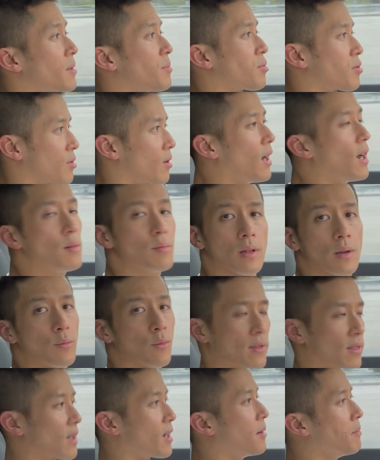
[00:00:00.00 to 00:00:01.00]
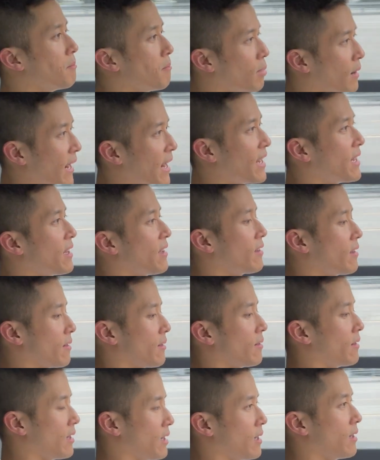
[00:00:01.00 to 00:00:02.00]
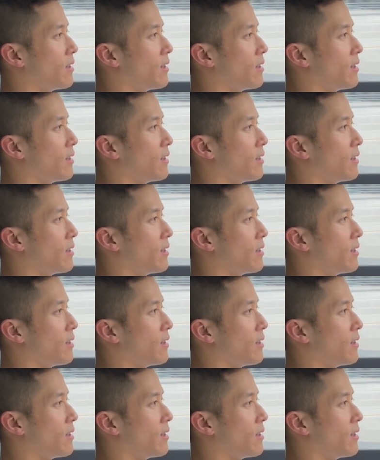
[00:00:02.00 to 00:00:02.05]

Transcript: problem with combining the